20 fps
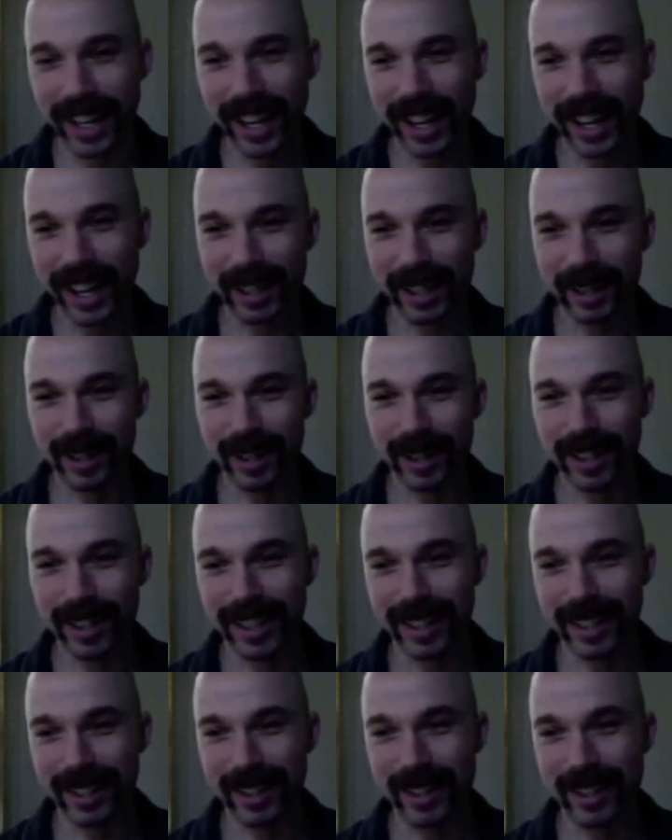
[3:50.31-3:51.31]

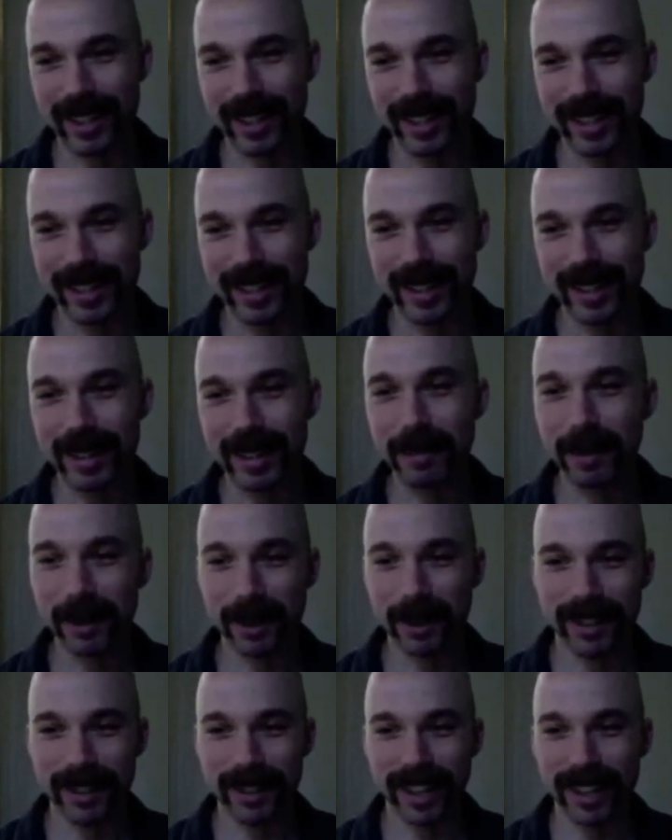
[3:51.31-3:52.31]
as similar
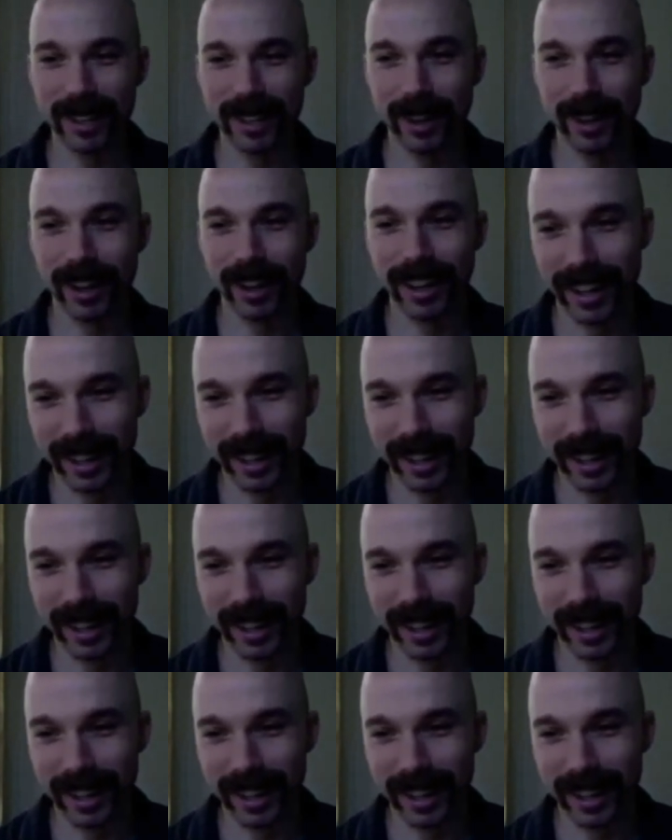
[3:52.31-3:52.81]
as I saw it,